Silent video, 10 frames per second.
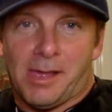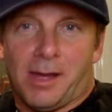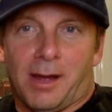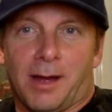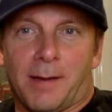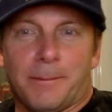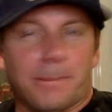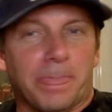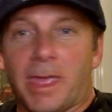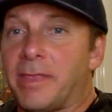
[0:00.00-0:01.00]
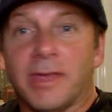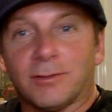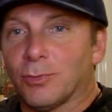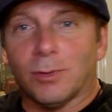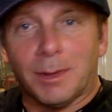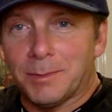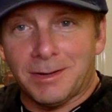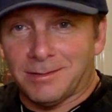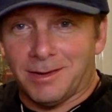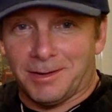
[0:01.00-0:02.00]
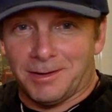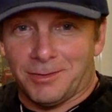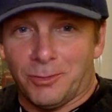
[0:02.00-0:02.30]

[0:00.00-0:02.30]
And that's all I'm going to tell you.